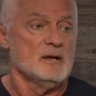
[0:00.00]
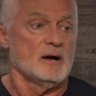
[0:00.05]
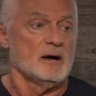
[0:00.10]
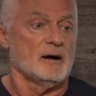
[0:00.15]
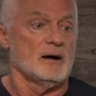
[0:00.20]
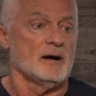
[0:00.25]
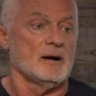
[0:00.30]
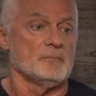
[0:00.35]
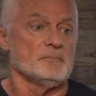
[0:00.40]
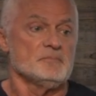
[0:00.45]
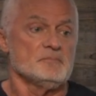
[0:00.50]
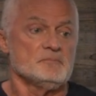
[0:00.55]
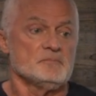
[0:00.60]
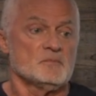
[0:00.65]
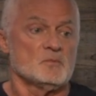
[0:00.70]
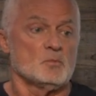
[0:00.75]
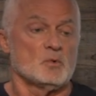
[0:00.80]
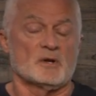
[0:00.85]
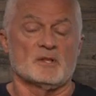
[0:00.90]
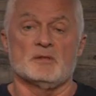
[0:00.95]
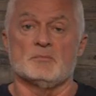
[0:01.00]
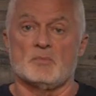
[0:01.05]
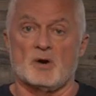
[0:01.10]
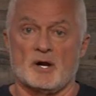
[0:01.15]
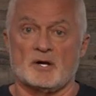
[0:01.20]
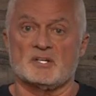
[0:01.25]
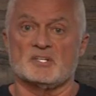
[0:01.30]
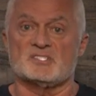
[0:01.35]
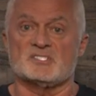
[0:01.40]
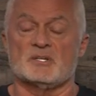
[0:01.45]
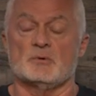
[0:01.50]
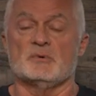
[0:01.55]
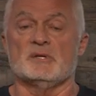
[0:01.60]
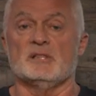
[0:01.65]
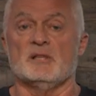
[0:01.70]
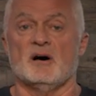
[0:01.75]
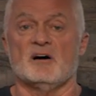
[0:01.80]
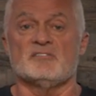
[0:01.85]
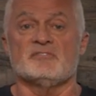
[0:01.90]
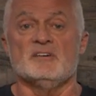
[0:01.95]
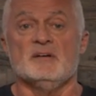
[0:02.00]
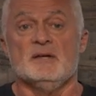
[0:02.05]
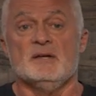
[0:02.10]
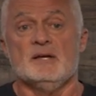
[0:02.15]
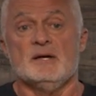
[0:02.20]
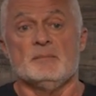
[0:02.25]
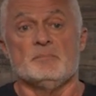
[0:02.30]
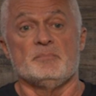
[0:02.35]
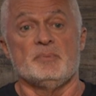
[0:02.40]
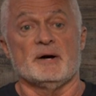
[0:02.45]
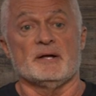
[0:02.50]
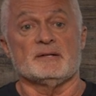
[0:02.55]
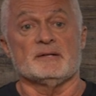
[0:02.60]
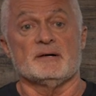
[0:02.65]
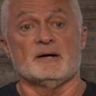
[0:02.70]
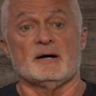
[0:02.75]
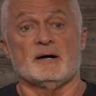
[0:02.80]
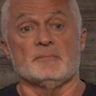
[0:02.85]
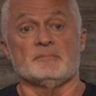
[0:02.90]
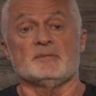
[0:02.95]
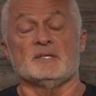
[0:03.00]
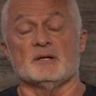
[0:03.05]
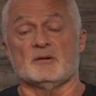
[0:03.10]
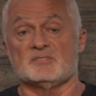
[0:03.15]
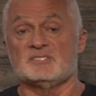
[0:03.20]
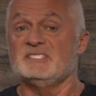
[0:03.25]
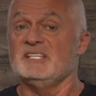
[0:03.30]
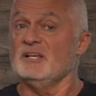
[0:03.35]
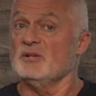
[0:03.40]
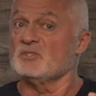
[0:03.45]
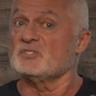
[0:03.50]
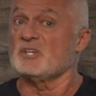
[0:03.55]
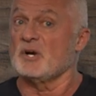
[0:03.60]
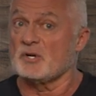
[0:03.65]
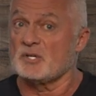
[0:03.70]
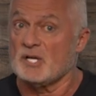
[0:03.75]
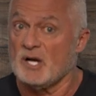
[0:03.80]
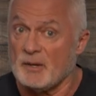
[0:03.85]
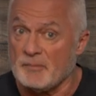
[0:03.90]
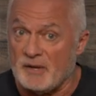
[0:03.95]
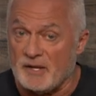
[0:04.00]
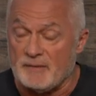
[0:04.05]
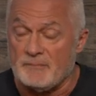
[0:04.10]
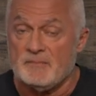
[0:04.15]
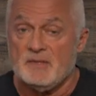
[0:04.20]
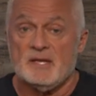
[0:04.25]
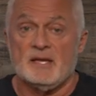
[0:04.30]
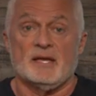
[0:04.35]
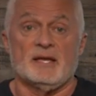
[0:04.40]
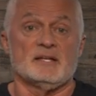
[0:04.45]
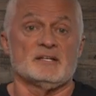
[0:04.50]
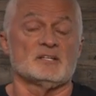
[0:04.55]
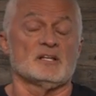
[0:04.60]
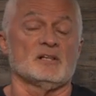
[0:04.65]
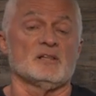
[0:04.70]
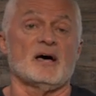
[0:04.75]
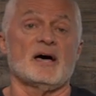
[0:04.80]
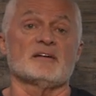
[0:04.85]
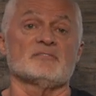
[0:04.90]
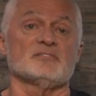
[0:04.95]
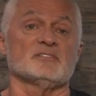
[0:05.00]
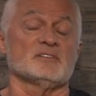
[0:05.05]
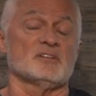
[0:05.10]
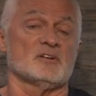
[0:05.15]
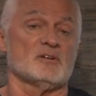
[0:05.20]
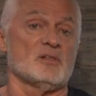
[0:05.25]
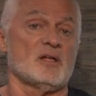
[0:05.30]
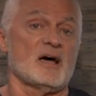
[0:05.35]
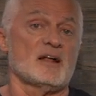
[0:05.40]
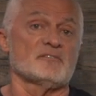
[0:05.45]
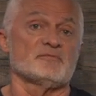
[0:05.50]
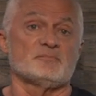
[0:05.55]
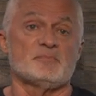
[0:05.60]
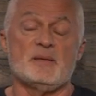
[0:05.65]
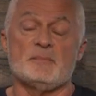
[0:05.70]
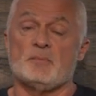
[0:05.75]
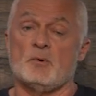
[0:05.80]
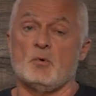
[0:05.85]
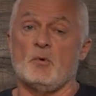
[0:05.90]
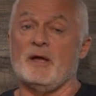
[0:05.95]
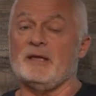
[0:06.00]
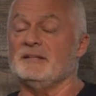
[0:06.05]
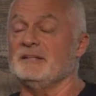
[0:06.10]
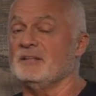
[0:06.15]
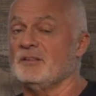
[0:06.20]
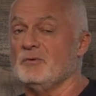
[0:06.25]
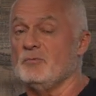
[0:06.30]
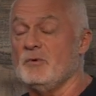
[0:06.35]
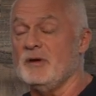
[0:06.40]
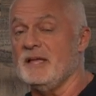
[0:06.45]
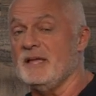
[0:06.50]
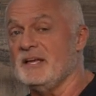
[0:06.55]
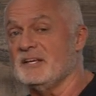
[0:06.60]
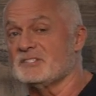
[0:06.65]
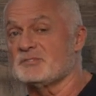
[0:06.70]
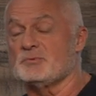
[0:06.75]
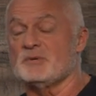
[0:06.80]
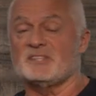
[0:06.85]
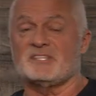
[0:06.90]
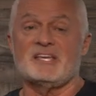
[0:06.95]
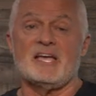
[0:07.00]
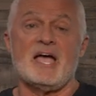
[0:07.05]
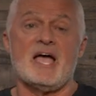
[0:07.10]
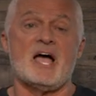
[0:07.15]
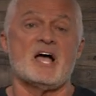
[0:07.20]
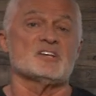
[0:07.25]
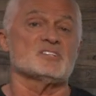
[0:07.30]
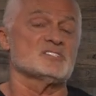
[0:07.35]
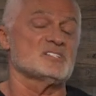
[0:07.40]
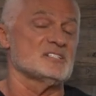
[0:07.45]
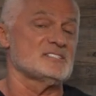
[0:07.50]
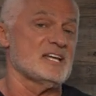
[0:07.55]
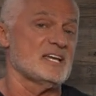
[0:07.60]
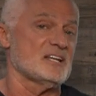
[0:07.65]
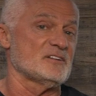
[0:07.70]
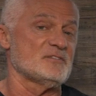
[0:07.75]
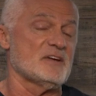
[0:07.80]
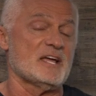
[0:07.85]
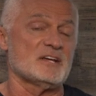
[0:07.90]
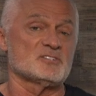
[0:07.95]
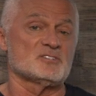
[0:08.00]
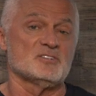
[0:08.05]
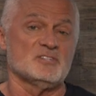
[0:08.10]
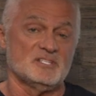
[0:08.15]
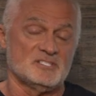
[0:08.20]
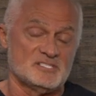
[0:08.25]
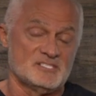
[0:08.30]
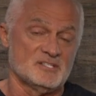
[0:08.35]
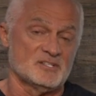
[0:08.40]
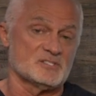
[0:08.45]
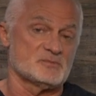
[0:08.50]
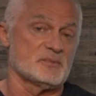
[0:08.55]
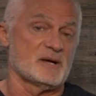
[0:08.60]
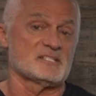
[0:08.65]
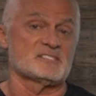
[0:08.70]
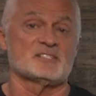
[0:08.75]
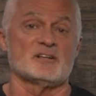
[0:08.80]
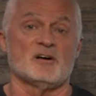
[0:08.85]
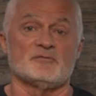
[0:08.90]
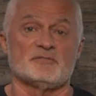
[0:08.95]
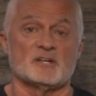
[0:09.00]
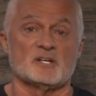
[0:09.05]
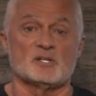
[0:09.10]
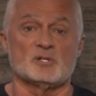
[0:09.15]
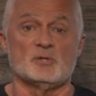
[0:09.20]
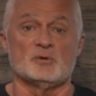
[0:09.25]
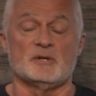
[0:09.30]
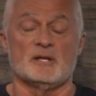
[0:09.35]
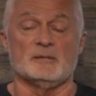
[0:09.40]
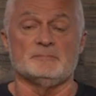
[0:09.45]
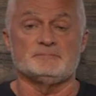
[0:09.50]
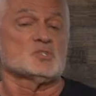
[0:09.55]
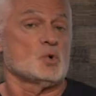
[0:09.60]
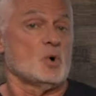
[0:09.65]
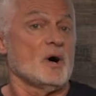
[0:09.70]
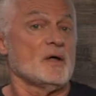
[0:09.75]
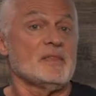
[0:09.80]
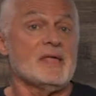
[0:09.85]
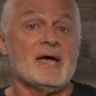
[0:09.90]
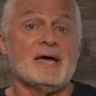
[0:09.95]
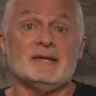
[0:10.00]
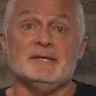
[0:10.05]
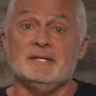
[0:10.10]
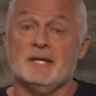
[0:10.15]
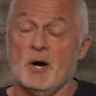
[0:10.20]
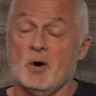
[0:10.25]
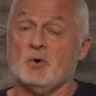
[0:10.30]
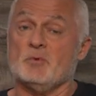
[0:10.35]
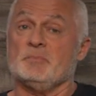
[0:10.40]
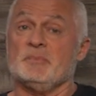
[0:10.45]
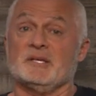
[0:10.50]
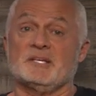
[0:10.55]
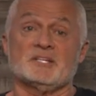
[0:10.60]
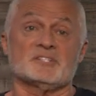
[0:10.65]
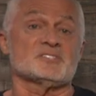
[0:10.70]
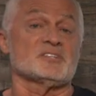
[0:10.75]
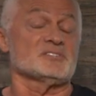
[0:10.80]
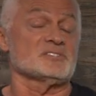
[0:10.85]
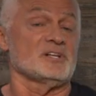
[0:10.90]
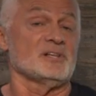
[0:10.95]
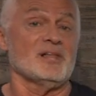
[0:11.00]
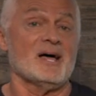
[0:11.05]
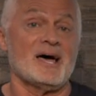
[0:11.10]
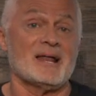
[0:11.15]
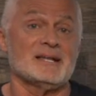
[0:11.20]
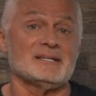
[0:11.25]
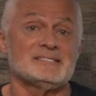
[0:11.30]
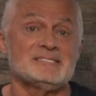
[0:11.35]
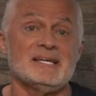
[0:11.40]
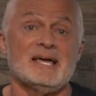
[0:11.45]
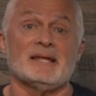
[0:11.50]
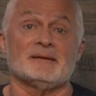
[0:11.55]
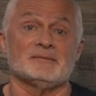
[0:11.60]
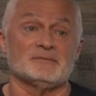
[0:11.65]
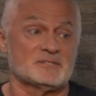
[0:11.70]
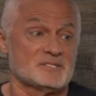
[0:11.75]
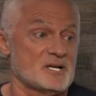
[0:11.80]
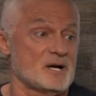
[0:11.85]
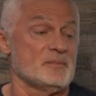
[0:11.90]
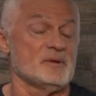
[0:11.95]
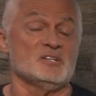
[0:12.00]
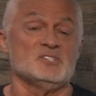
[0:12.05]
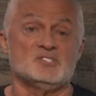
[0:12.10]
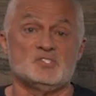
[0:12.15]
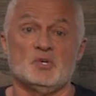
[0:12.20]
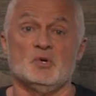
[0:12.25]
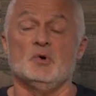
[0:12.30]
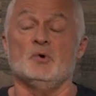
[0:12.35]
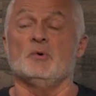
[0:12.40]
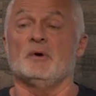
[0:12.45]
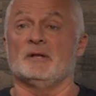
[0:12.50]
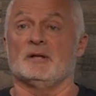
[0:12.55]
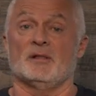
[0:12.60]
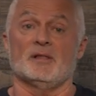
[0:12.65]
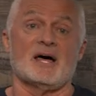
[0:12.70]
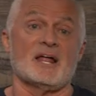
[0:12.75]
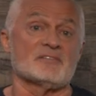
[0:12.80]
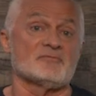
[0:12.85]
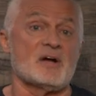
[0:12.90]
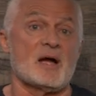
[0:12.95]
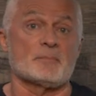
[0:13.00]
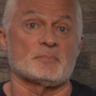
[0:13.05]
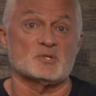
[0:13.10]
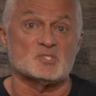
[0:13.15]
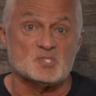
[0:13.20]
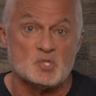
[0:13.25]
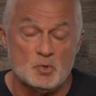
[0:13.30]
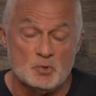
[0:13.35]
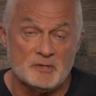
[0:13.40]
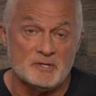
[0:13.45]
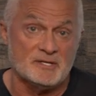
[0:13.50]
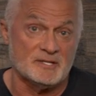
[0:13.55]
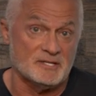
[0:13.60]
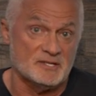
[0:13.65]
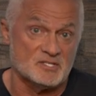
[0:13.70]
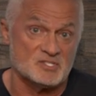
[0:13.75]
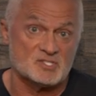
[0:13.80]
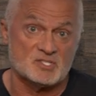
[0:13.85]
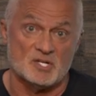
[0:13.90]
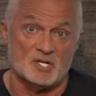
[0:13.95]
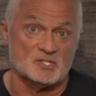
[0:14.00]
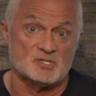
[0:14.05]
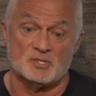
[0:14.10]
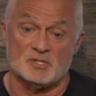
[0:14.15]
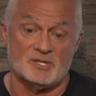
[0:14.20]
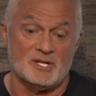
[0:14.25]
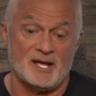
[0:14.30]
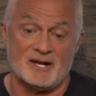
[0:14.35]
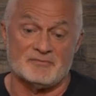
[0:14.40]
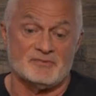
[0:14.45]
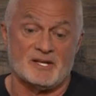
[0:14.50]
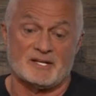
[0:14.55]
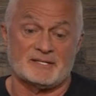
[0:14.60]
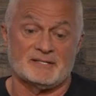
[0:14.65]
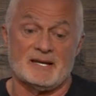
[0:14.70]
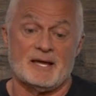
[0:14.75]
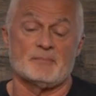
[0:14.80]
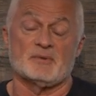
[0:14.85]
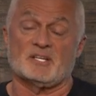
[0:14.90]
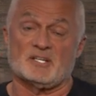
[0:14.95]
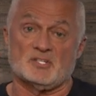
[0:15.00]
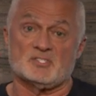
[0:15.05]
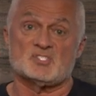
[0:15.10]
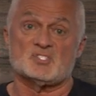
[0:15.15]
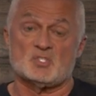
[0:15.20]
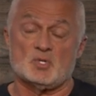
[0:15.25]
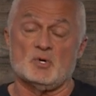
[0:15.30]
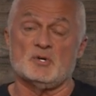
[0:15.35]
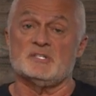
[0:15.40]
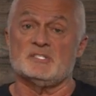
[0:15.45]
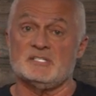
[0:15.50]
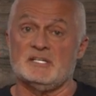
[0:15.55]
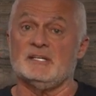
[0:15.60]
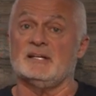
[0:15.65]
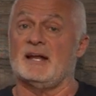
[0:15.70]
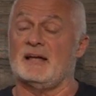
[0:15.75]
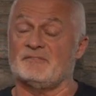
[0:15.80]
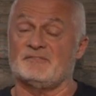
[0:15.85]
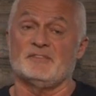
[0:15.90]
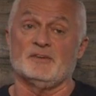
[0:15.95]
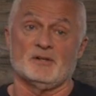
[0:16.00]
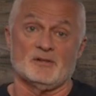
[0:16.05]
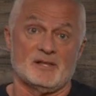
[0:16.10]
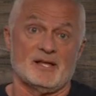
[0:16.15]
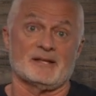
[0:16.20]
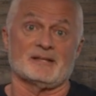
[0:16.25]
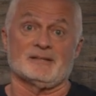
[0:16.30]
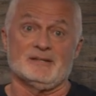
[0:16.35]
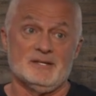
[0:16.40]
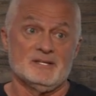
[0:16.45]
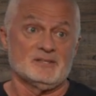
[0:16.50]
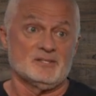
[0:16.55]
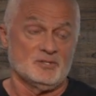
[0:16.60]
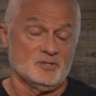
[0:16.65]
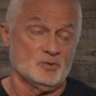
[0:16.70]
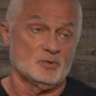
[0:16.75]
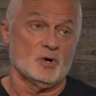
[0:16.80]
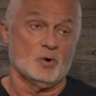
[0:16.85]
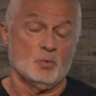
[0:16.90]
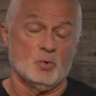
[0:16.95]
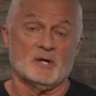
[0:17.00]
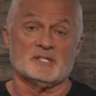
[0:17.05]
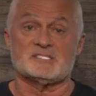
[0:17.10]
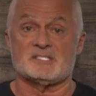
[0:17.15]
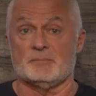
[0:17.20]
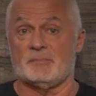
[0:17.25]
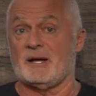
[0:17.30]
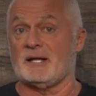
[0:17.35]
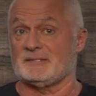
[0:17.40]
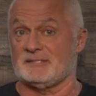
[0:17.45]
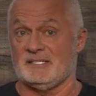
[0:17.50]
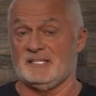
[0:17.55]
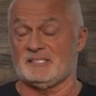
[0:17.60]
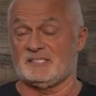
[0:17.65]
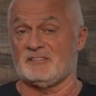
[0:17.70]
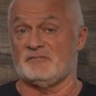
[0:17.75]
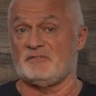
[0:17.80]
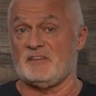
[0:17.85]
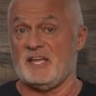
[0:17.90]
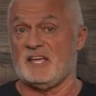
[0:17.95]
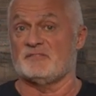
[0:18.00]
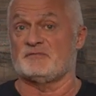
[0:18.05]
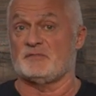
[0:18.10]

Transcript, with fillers: one of the markets that we love. But, you know, deals are coming, and there are a lot of people waiting in the wings with cash to take advantage of these deals, myself included. So on that note, because there's a lot of debt coming due and a lot of opportunity in this country, a lot of economic uncertainty, and I feel like the you-know-what's about to hit the fan,